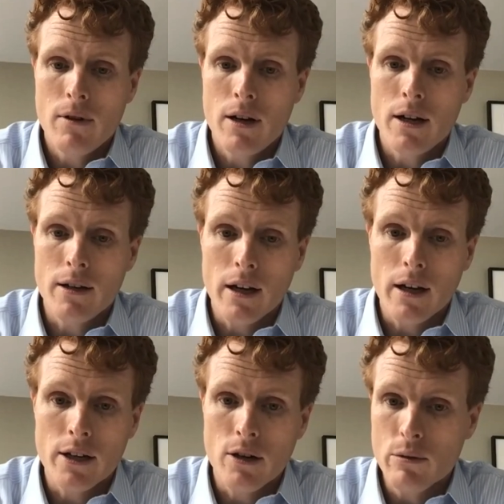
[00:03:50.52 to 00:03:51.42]

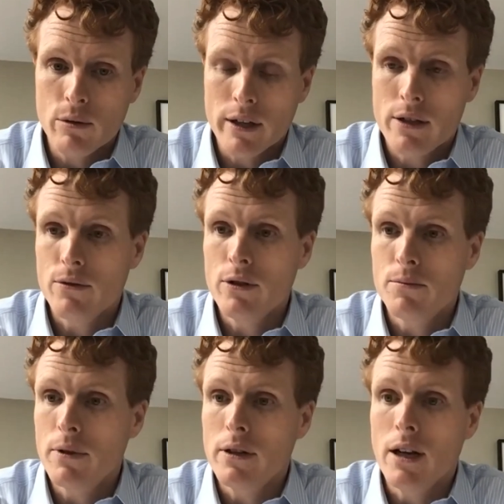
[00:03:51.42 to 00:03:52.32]
I know we will get through
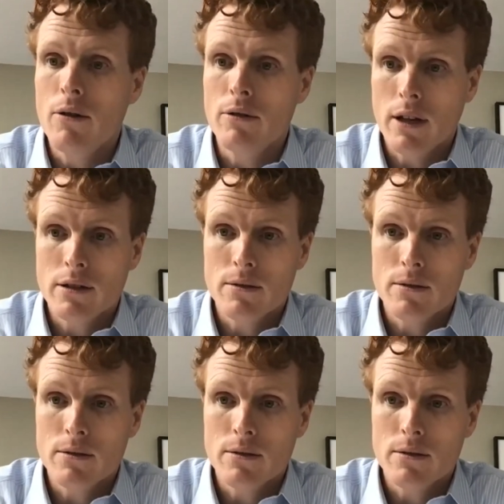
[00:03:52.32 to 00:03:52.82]
it, but not without